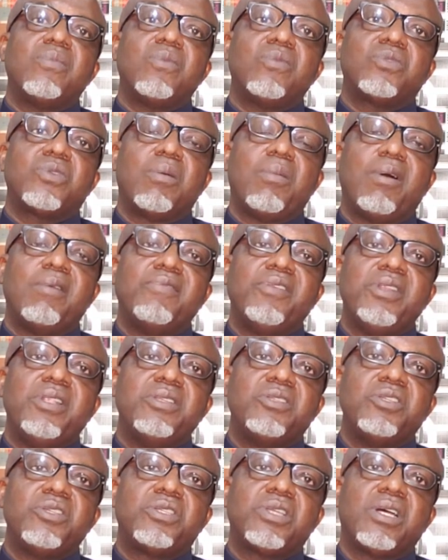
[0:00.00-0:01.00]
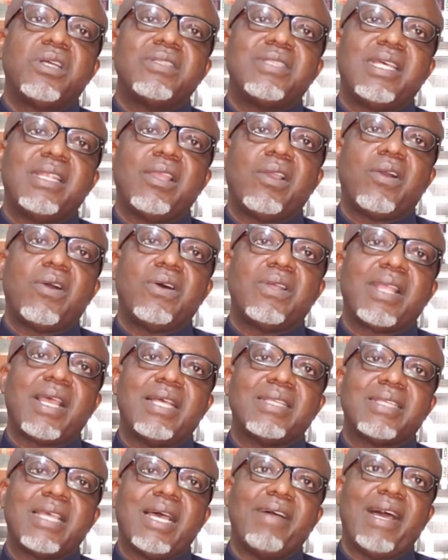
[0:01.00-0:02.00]
Some of the decisions that the court
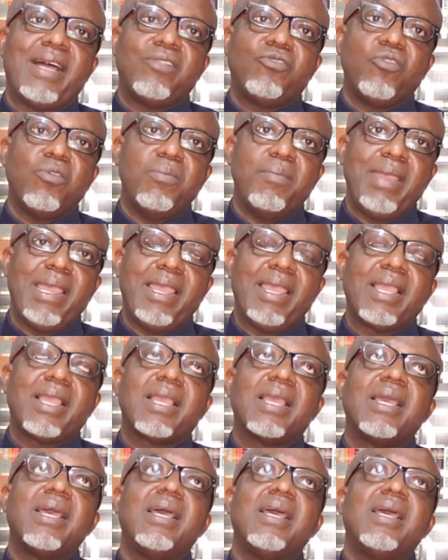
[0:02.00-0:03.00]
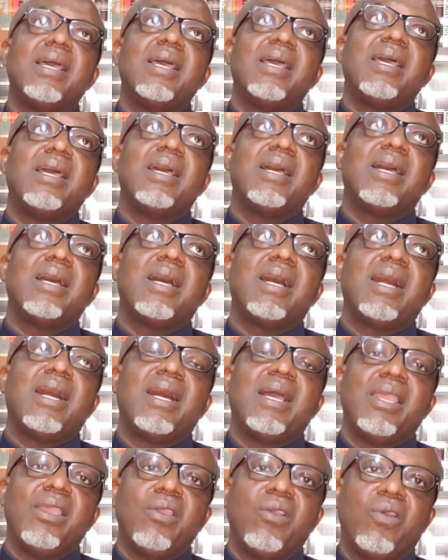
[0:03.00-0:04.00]
has had to make
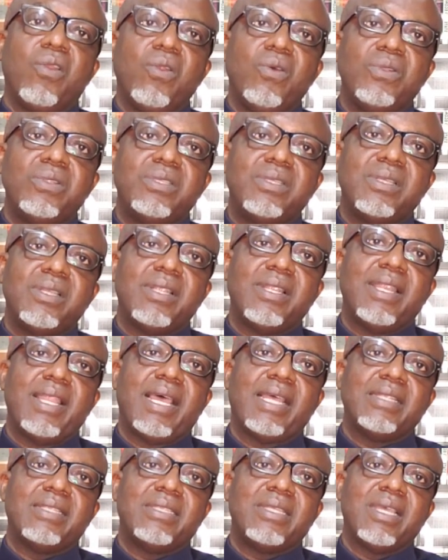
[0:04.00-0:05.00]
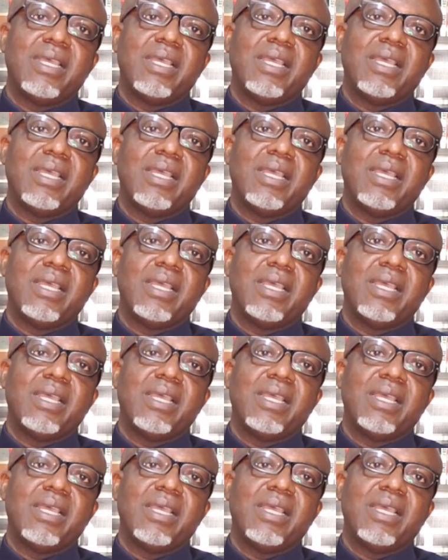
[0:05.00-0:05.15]
include that